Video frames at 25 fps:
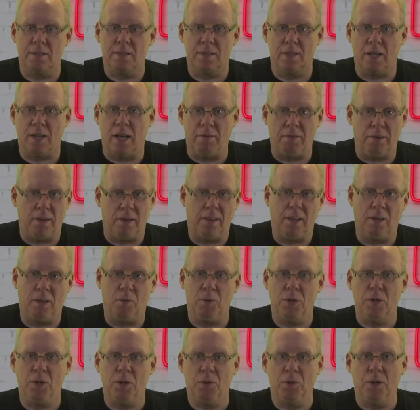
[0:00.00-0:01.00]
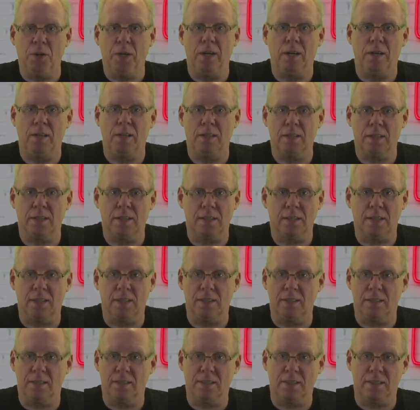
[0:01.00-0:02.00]
everything we do here
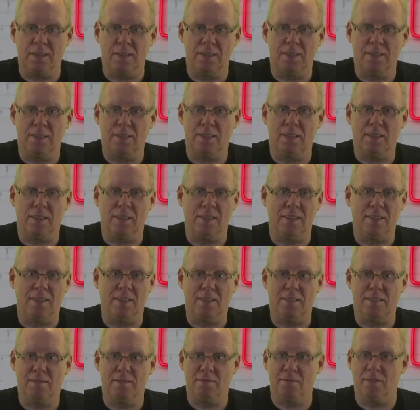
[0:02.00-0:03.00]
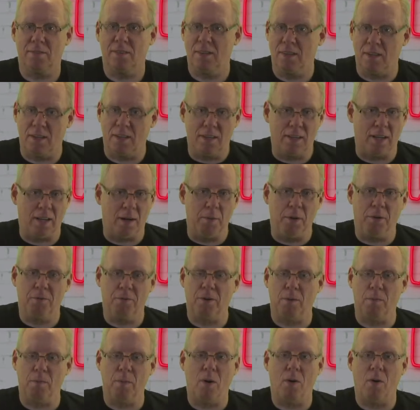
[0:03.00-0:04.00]
is coming
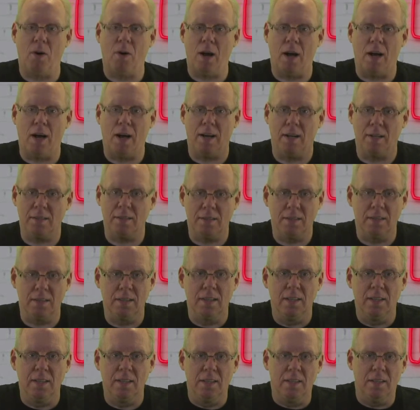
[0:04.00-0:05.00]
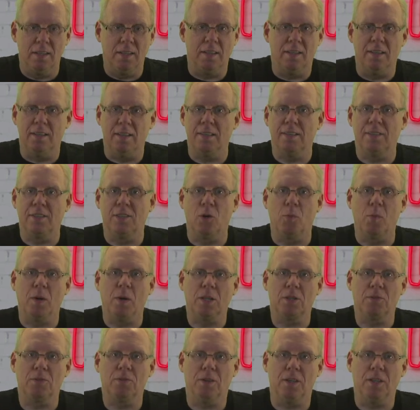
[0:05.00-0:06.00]
from our heart. It's so
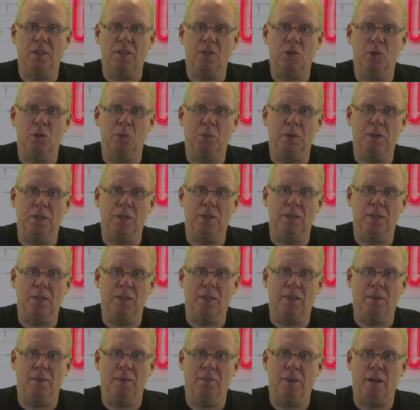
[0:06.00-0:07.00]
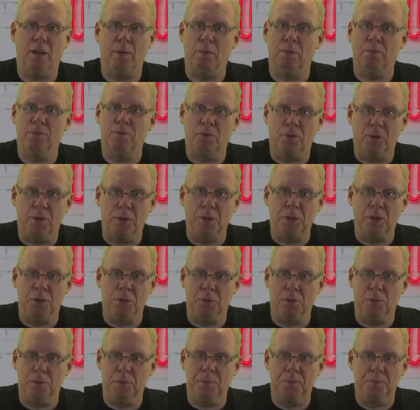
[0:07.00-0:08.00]
much fun to be available for
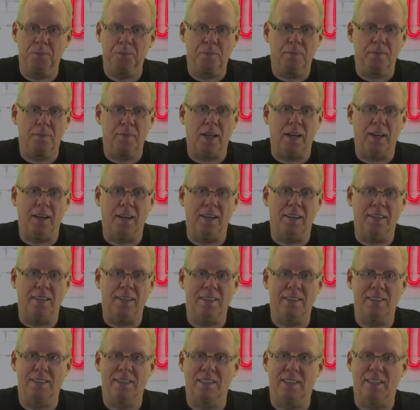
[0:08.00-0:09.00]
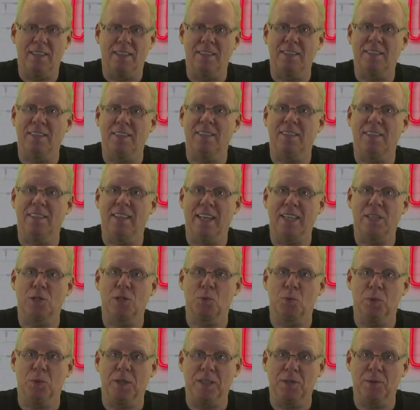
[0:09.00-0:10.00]
you. And until next
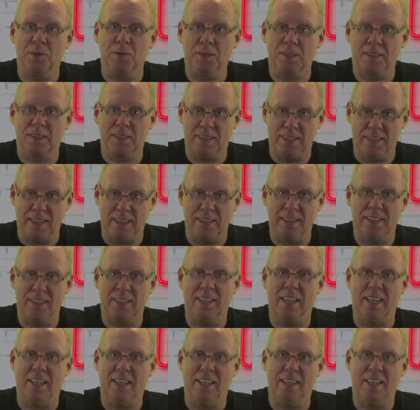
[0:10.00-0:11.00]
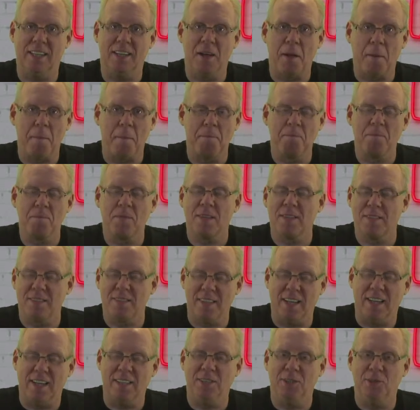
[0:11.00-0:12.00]
week, you'll see us again.
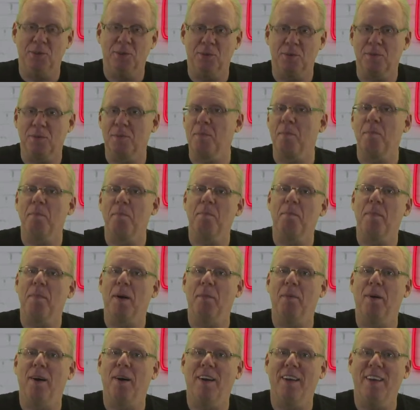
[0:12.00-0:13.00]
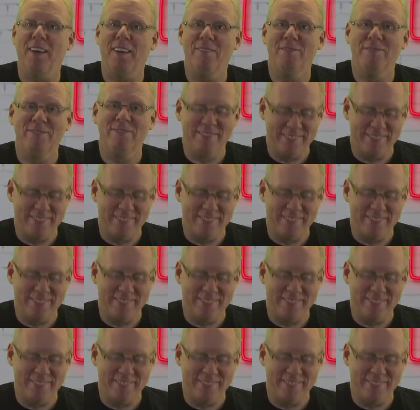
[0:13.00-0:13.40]
Stay tuned. Bye-bye.